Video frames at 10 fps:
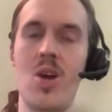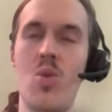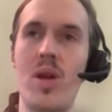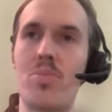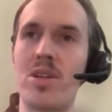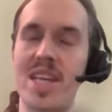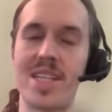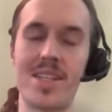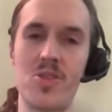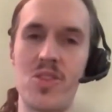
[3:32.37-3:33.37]
We
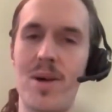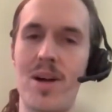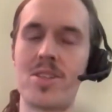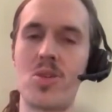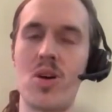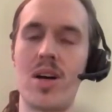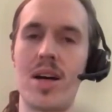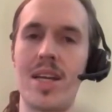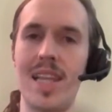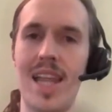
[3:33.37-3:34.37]
presented to them also
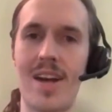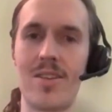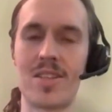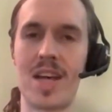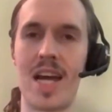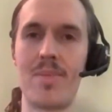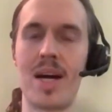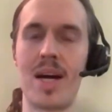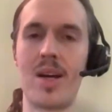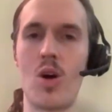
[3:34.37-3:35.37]
a letter signed
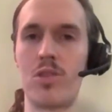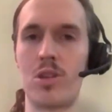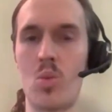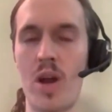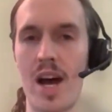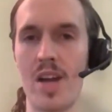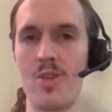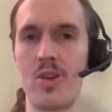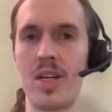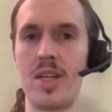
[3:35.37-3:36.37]
by over
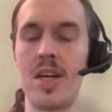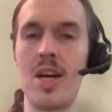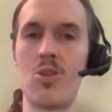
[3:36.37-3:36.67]
100